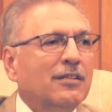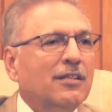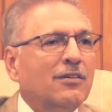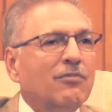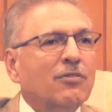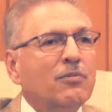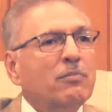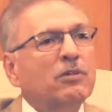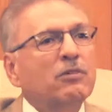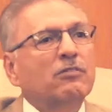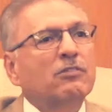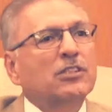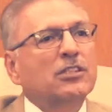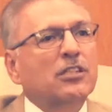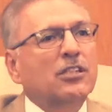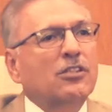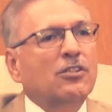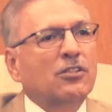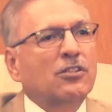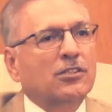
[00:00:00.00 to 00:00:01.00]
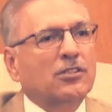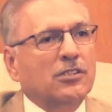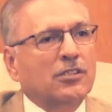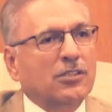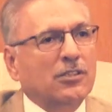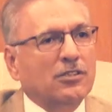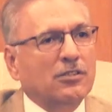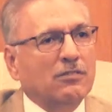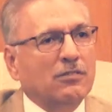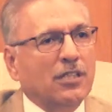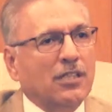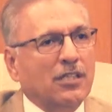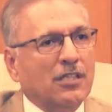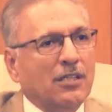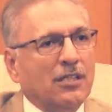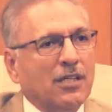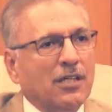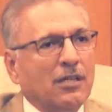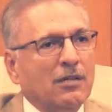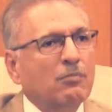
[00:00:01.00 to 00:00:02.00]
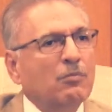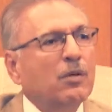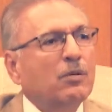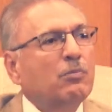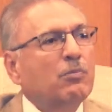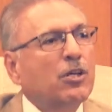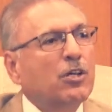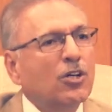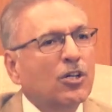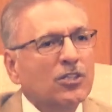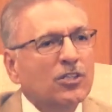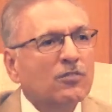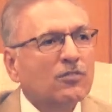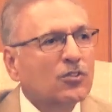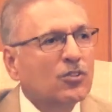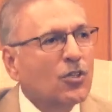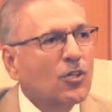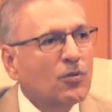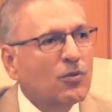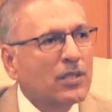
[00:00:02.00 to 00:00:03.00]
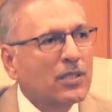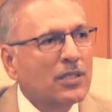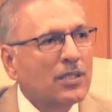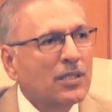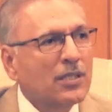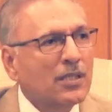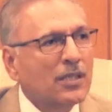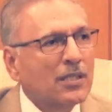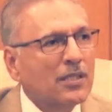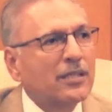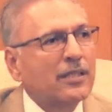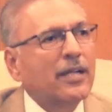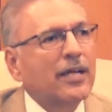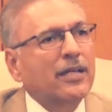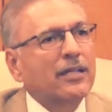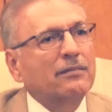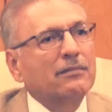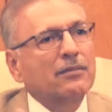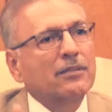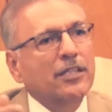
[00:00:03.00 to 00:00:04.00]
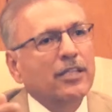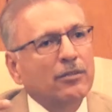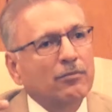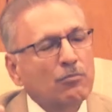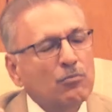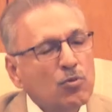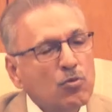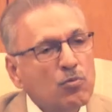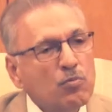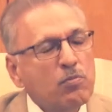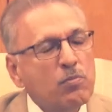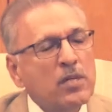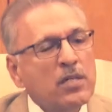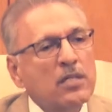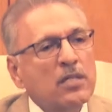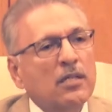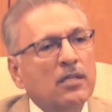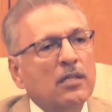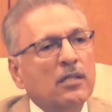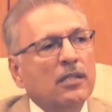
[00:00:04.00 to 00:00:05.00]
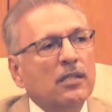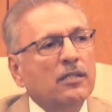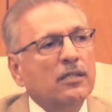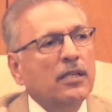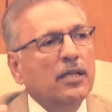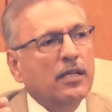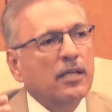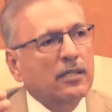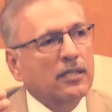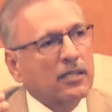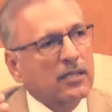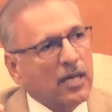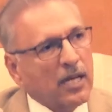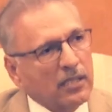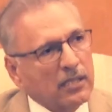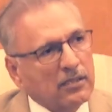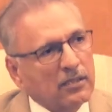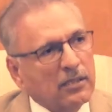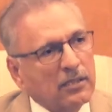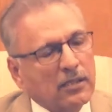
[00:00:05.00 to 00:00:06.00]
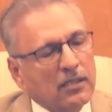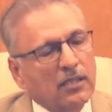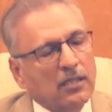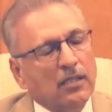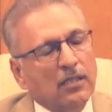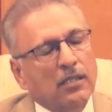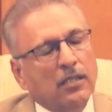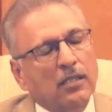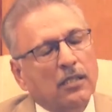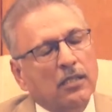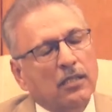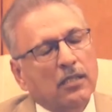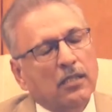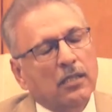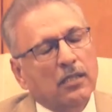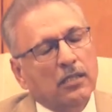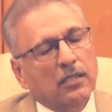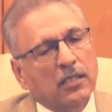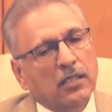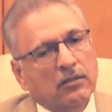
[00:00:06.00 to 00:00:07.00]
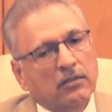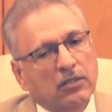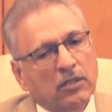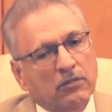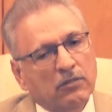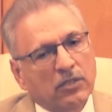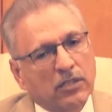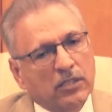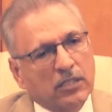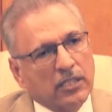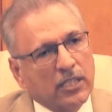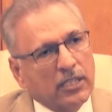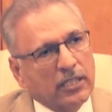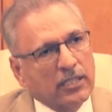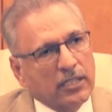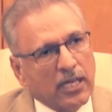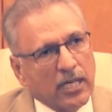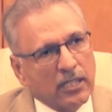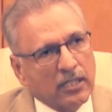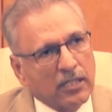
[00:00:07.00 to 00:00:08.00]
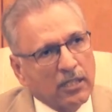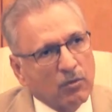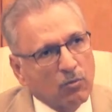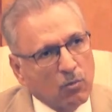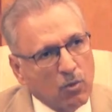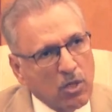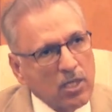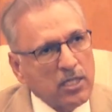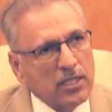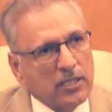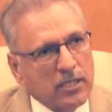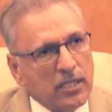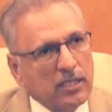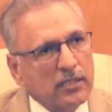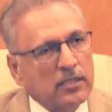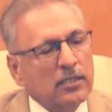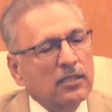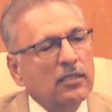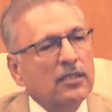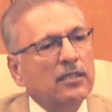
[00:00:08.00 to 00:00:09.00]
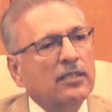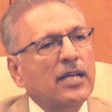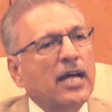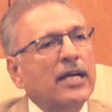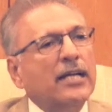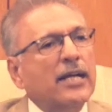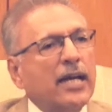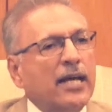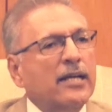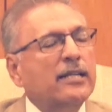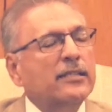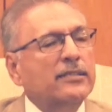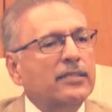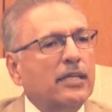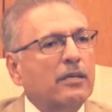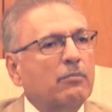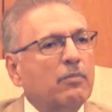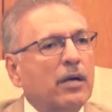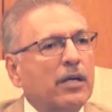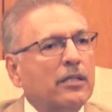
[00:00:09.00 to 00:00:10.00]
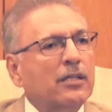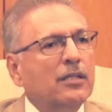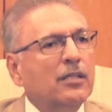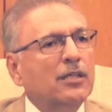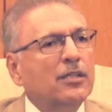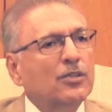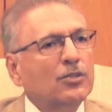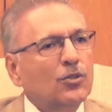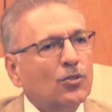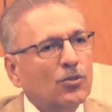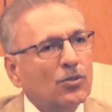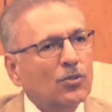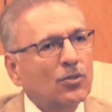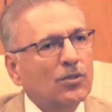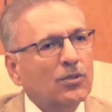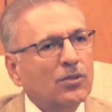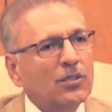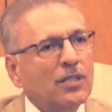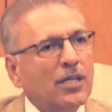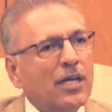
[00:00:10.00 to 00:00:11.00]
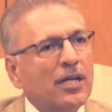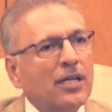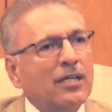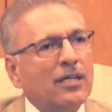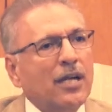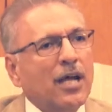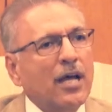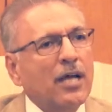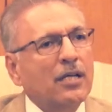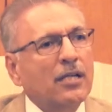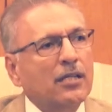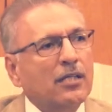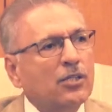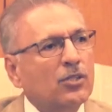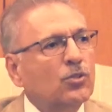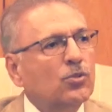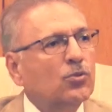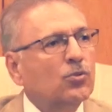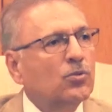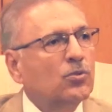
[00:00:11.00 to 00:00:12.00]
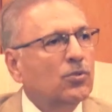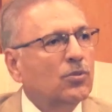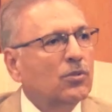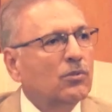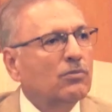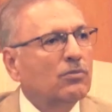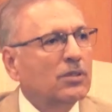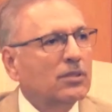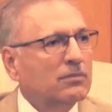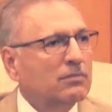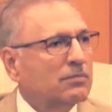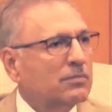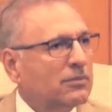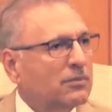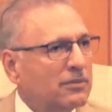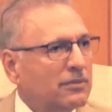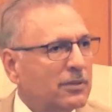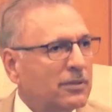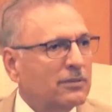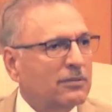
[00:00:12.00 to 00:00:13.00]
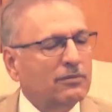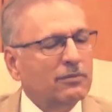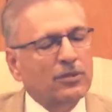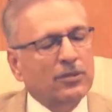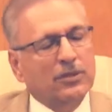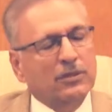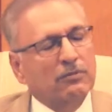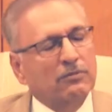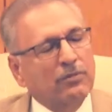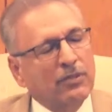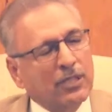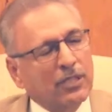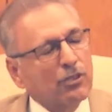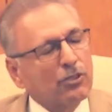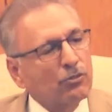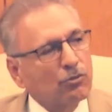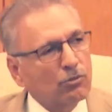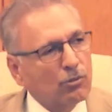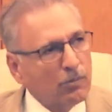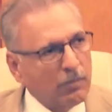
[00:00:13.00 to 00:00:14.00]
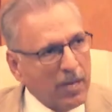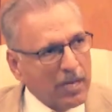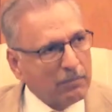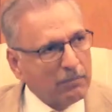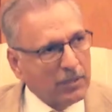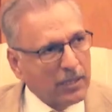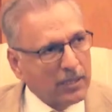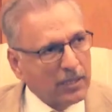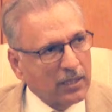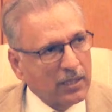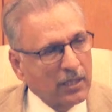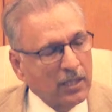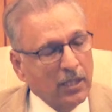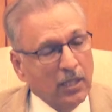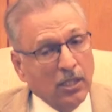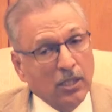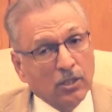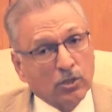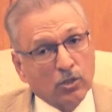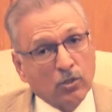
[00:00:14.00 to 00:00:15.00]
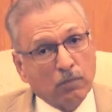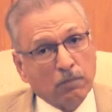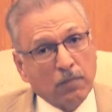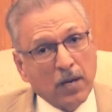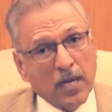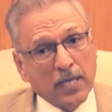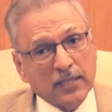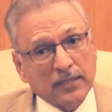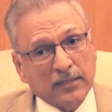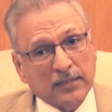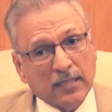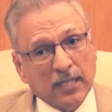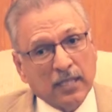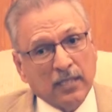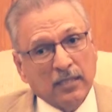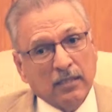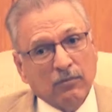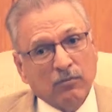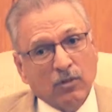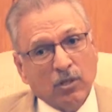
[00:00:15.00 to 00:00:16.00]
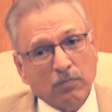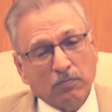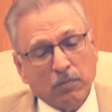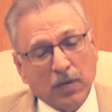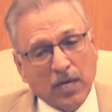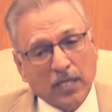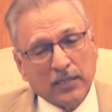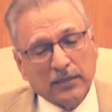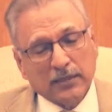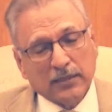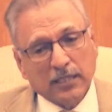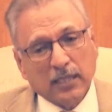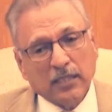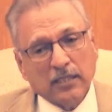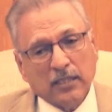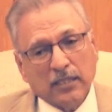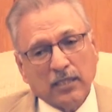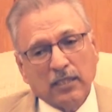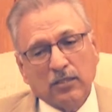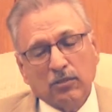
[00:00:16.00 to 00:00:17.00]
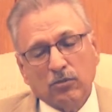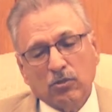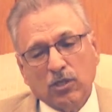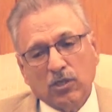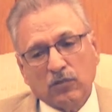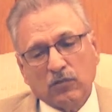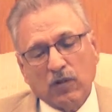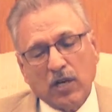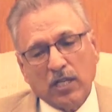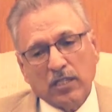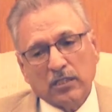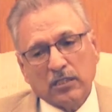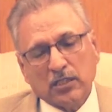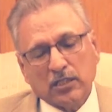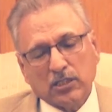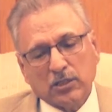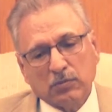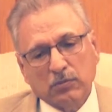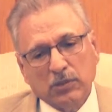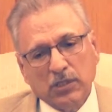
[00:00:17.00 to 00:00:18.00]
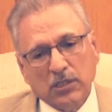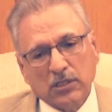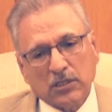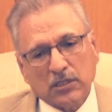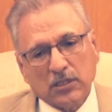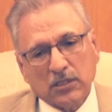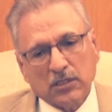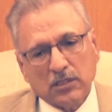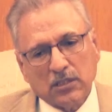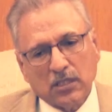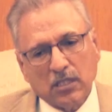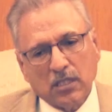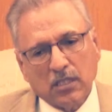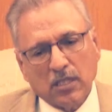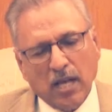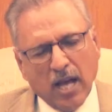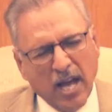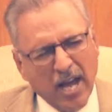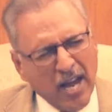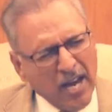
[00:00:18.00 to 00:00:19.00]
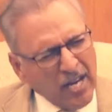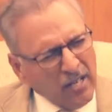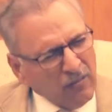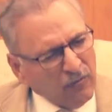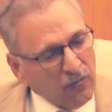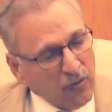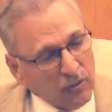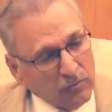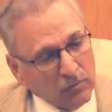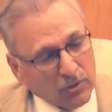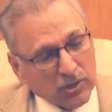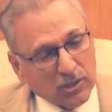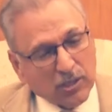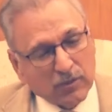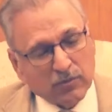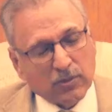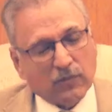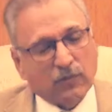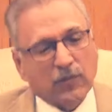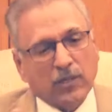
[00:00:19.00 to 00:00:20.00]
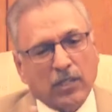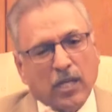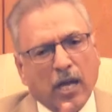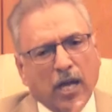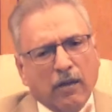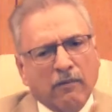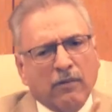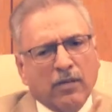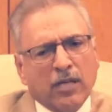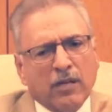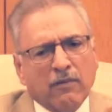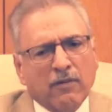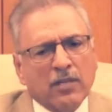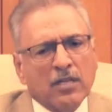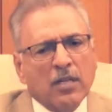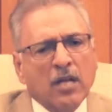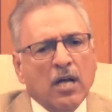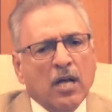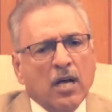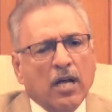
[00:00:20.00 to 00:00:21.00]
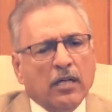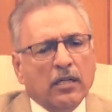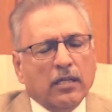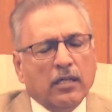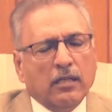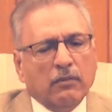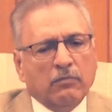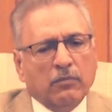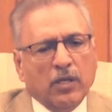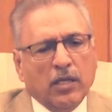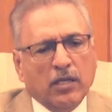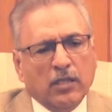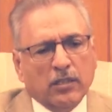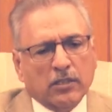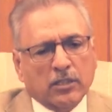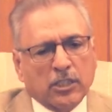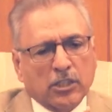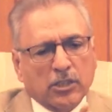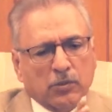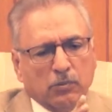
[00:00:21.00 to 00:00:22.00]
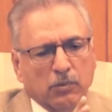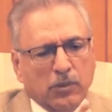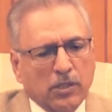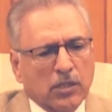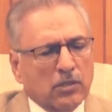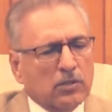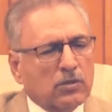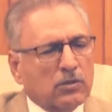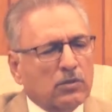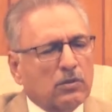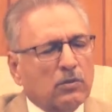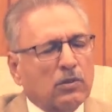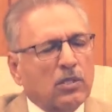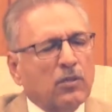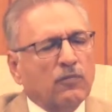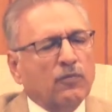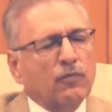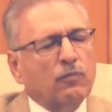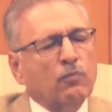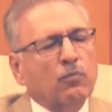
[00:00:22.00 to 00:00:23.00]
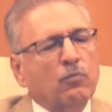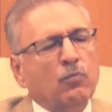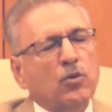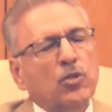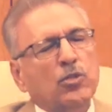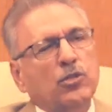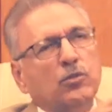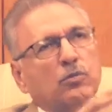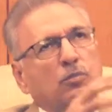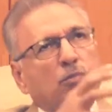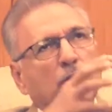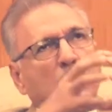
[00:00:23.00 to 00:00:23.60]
The women were sitting on the streets of Delhi. But because of COVID, their movement, their attraction, they were attracting world attention, that had a setback. So the entire issue went into the back burner. So Pakistan, what Pakistan can do as far as Kashmir is concerned, and for Muslims of India, I will never, Kashmir is the most